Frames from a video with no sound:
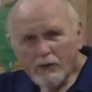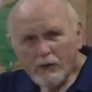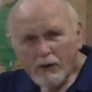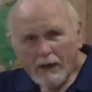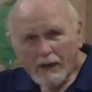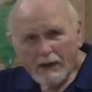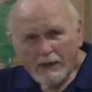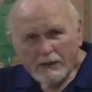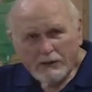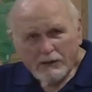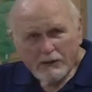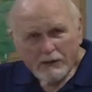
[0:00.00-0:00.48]

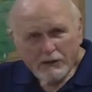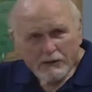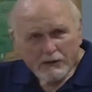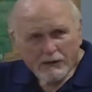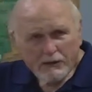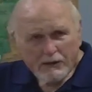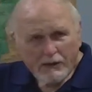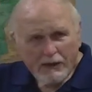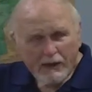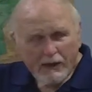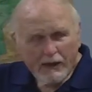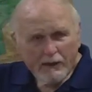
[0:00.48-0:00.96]
I
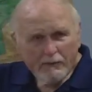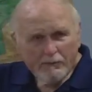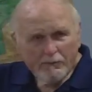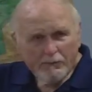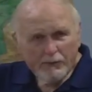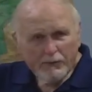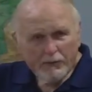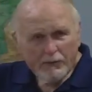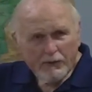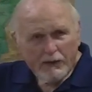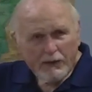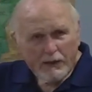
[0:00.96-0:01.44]
just can't
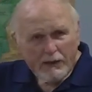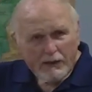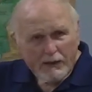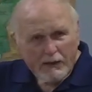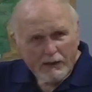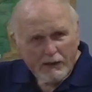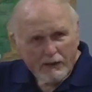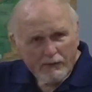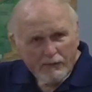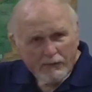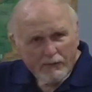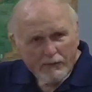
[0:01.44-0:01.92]

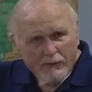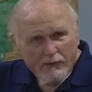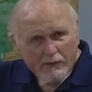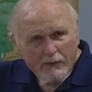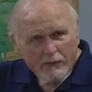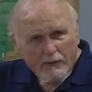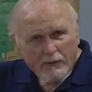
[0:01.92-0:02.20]
believe